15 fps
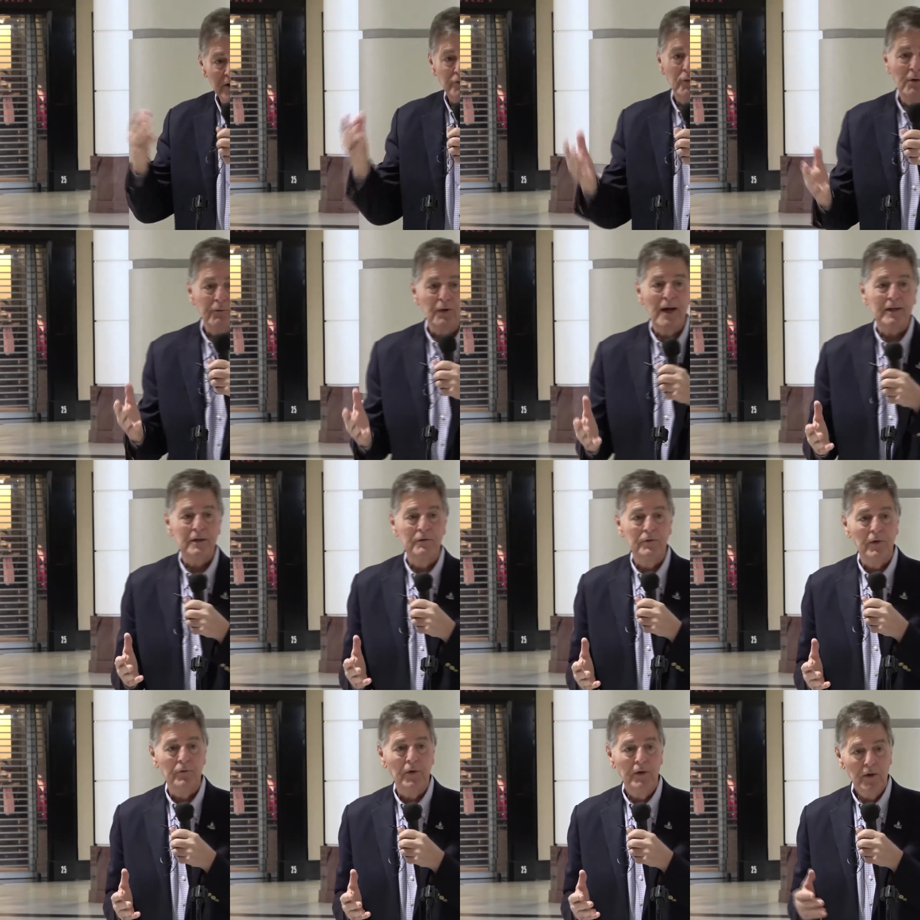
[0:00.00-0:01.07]
It's
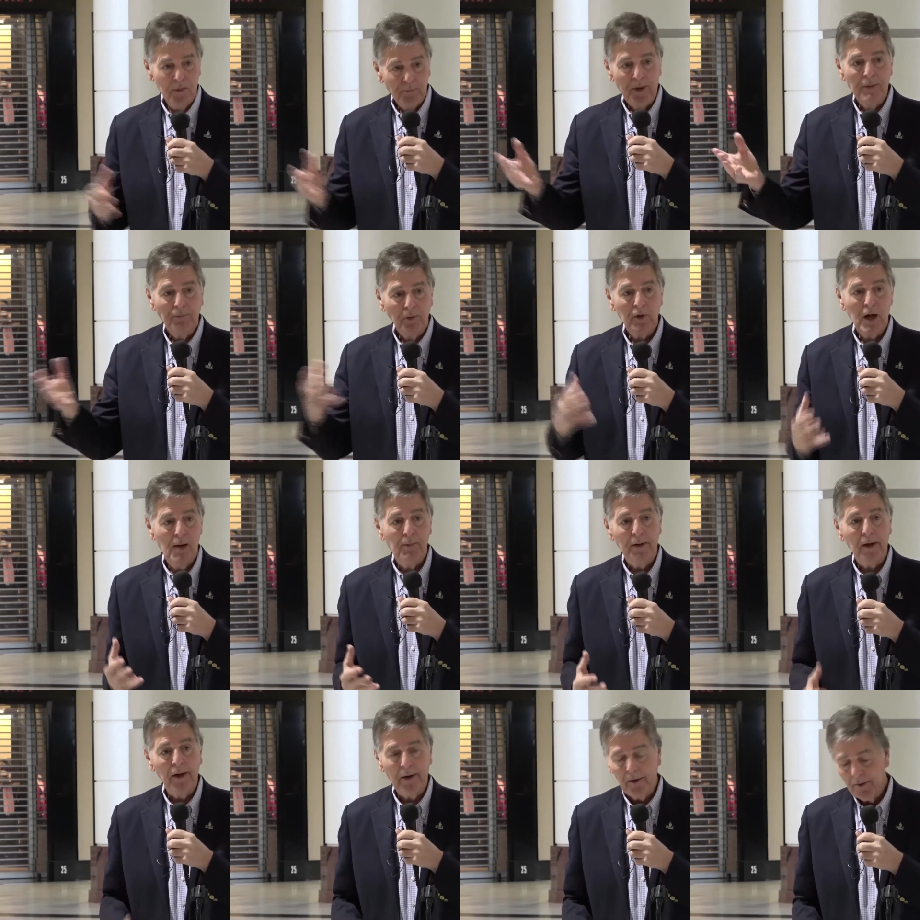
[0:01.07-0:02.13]
reflective of people
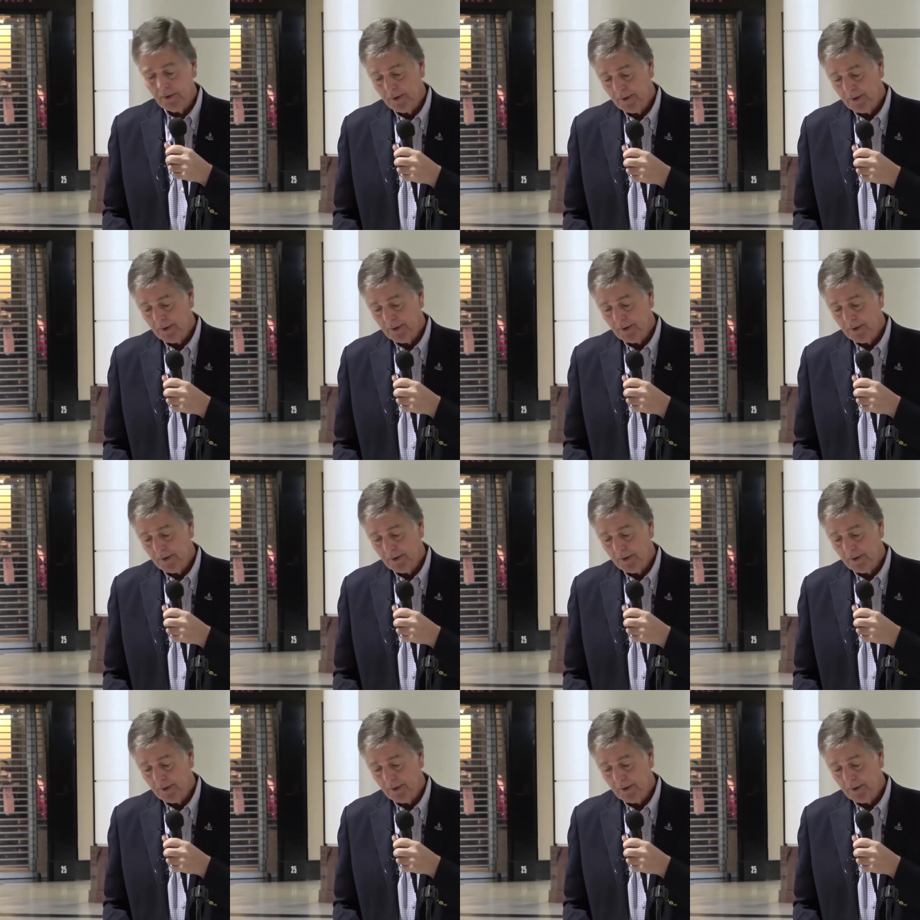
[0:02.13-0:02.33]
coming here.